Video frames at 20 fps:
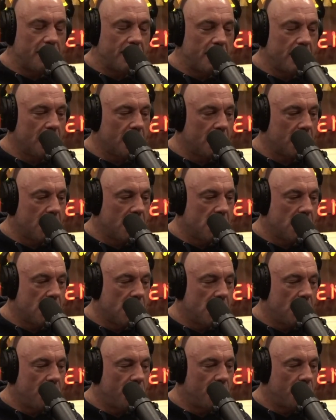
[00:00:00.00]
thing,
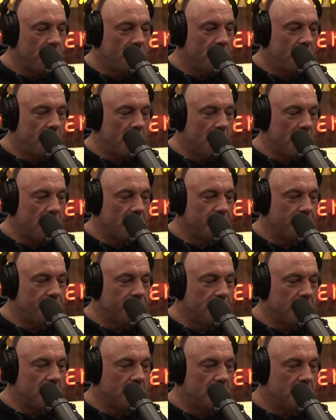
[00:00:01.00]
and when you
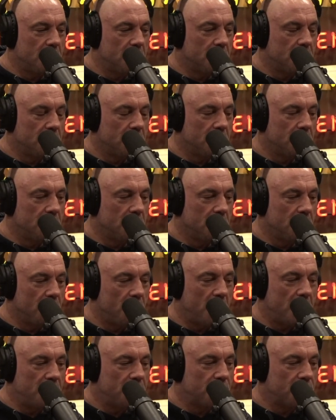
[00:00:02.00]
have
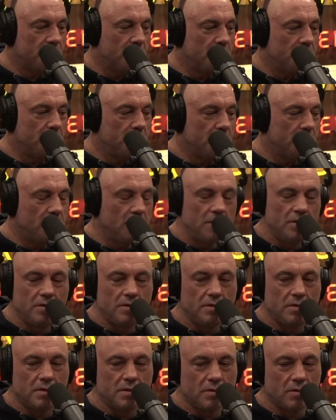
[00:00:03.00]
mainstream
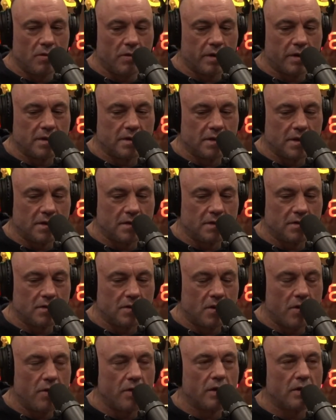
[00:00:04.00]
news organizations
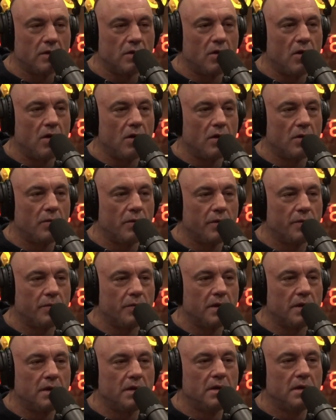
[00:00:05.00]
going along with
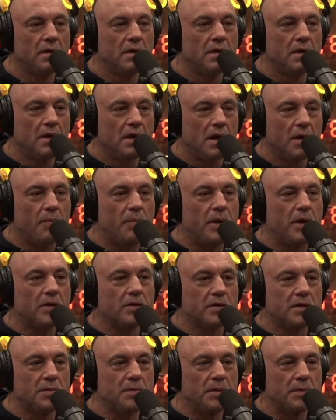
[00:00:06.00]
what
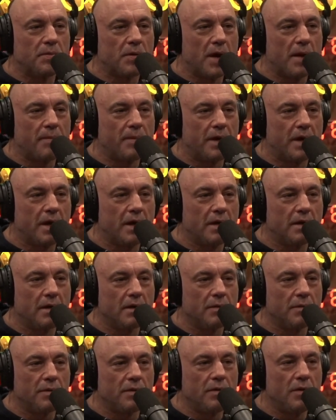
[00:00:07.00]
appears to be
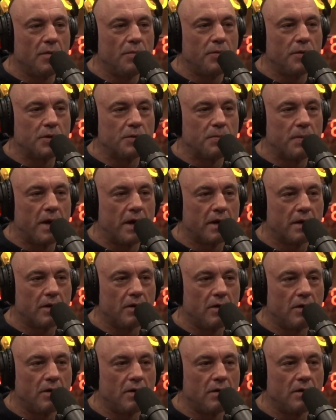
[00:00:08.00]
propaganda with no pushback at
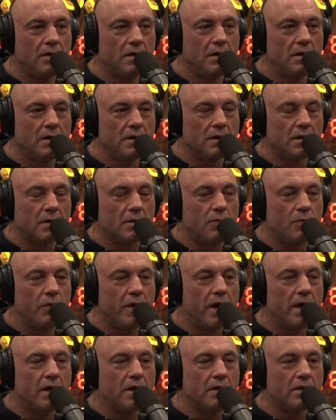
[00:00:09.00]
all, like
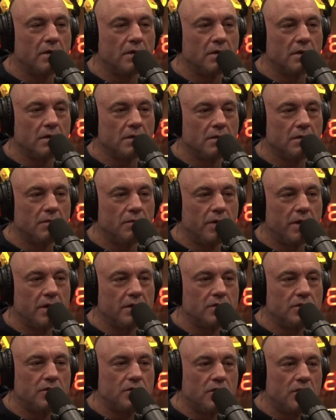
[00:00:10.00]

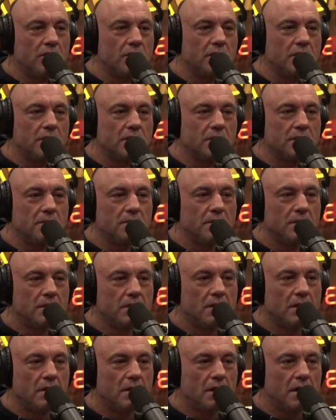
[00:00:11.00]
where's journalism?
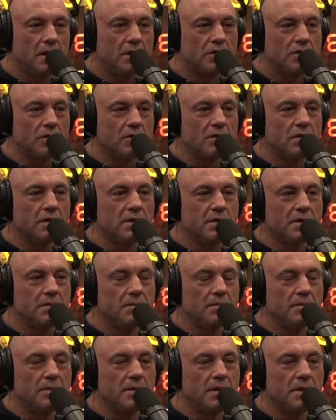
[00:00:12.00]
Like,
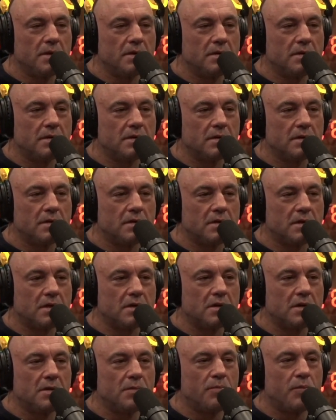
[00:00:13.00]
journalism is
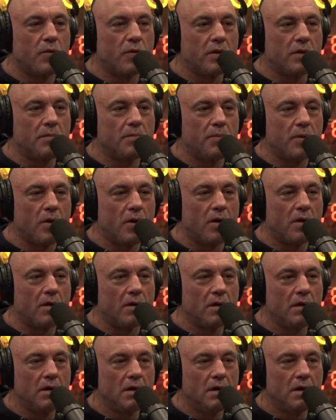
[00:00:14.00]
such an important
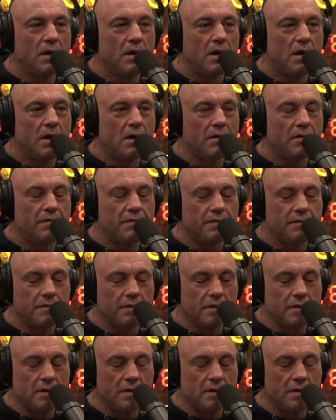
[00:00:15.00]
part of